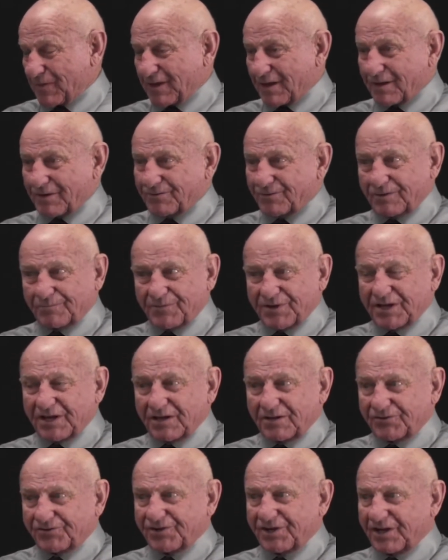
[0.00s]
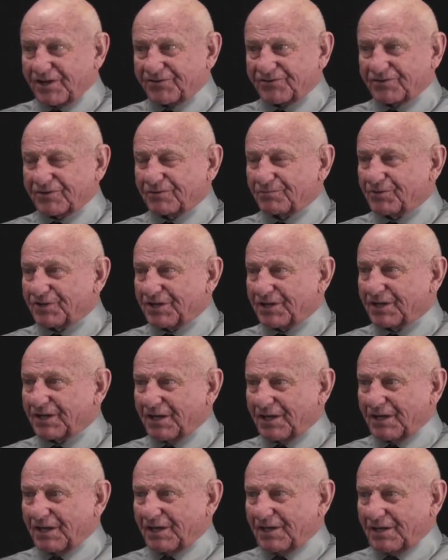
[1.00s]
Something else has to be,
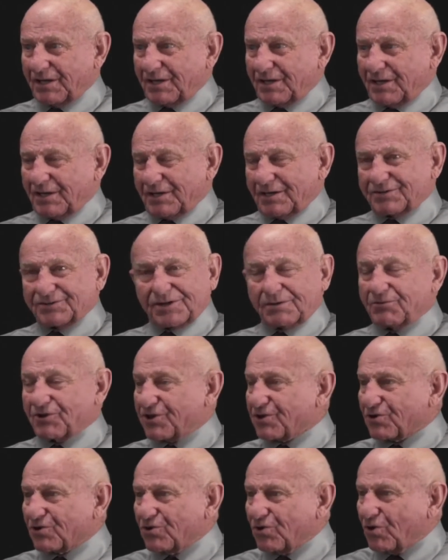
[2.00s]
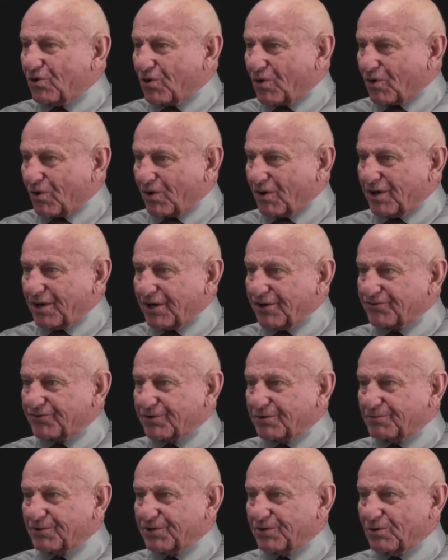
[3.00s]
some other door has
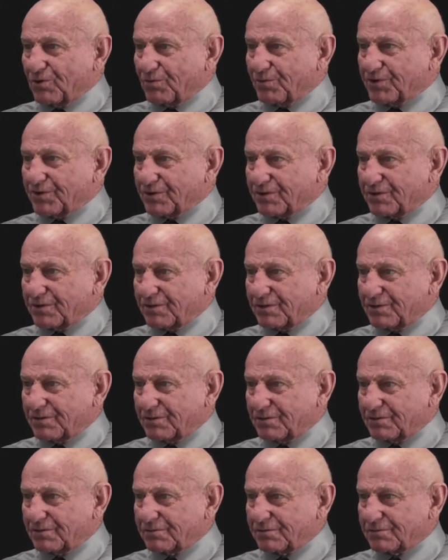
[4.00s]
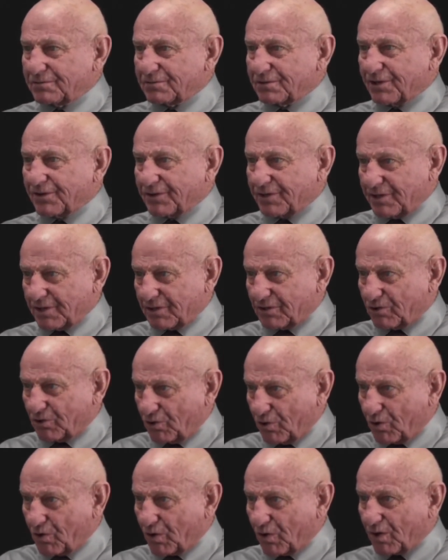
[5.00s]
to be opened. And that
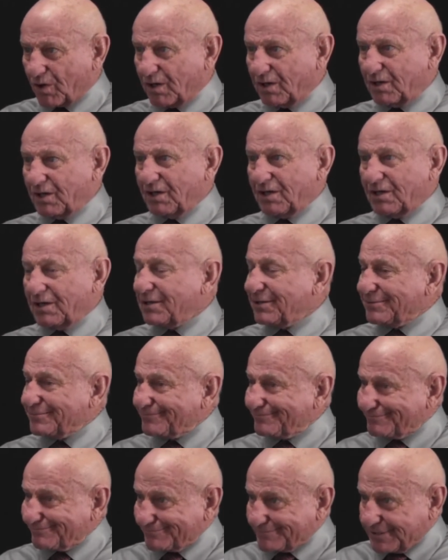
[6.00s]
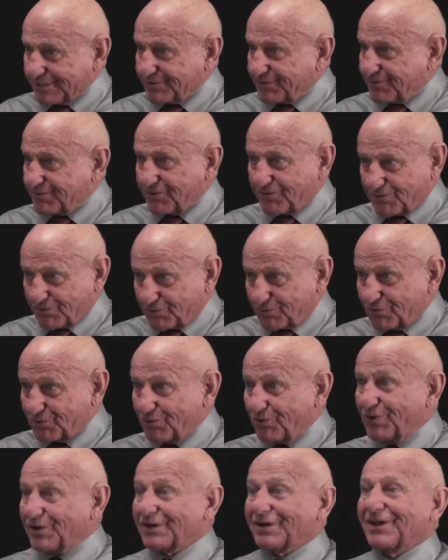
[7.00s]
door is
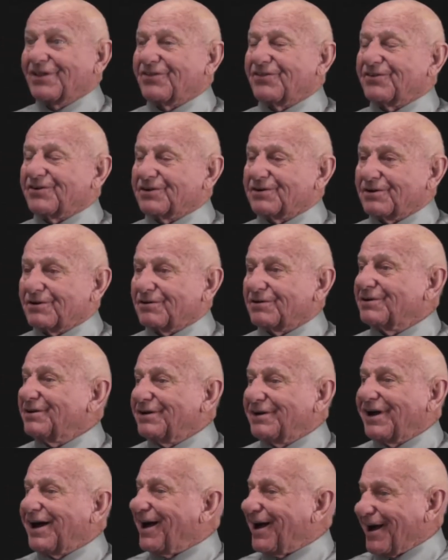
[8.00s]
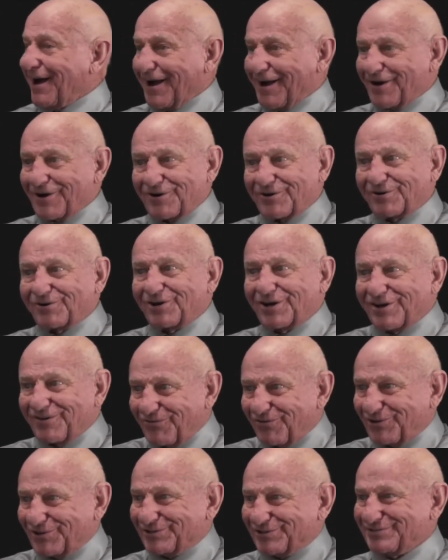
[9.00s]
through their higher
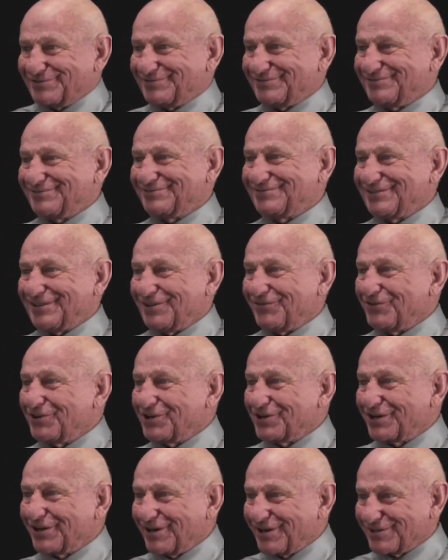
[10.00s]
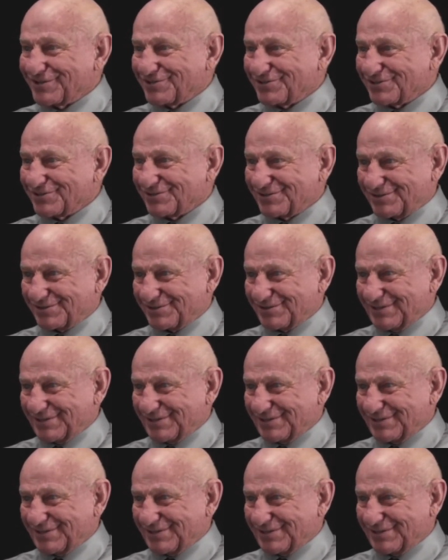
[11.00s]
level of intelligence.